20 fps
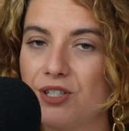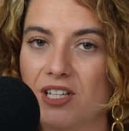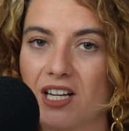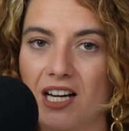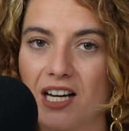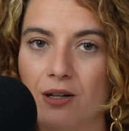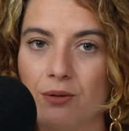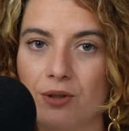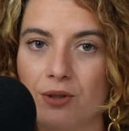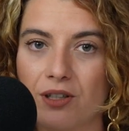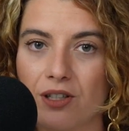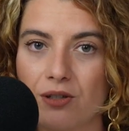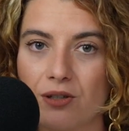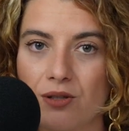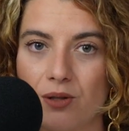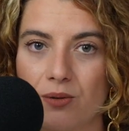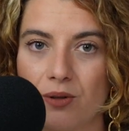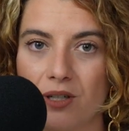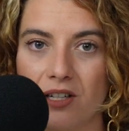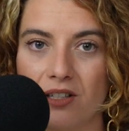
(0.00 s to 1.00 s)
check out what they're
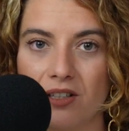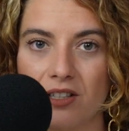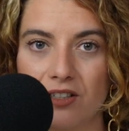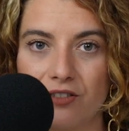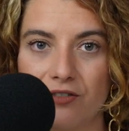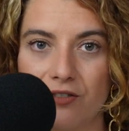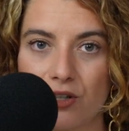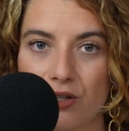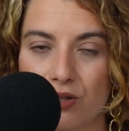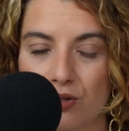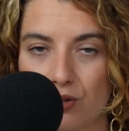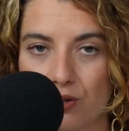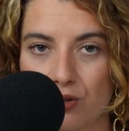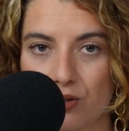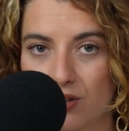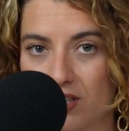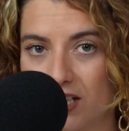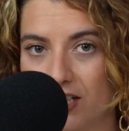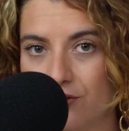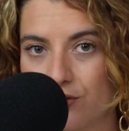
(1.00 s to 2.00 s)
doing on their
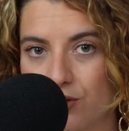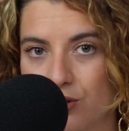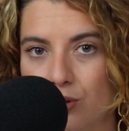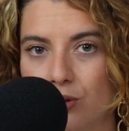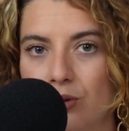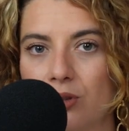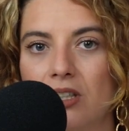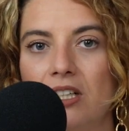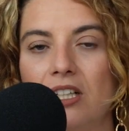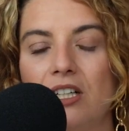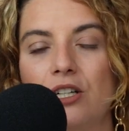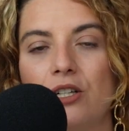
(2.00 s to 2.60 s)
first day of school.